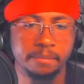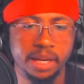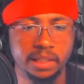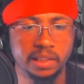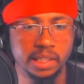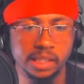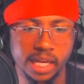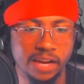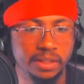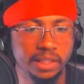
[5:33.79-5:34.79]
Makes sense to
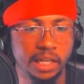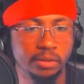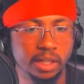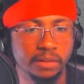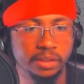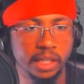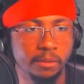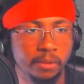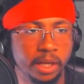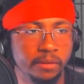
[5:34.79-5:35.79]
have this angle covered that
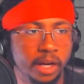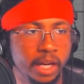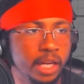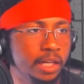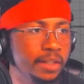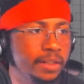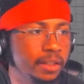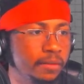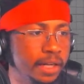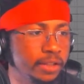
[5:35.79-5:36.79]
way, right? And it does
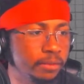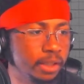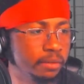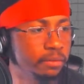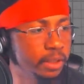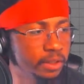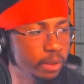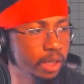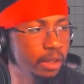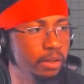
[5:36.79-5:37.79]
serve as a recovery as
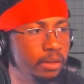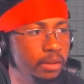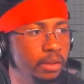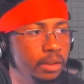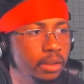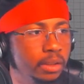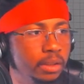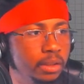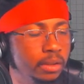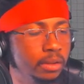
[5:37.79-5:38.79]
well,
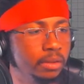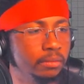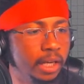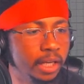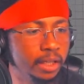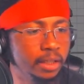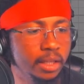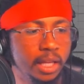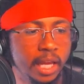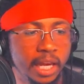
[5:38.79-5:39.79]
right?
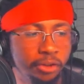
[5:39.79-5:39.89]
And you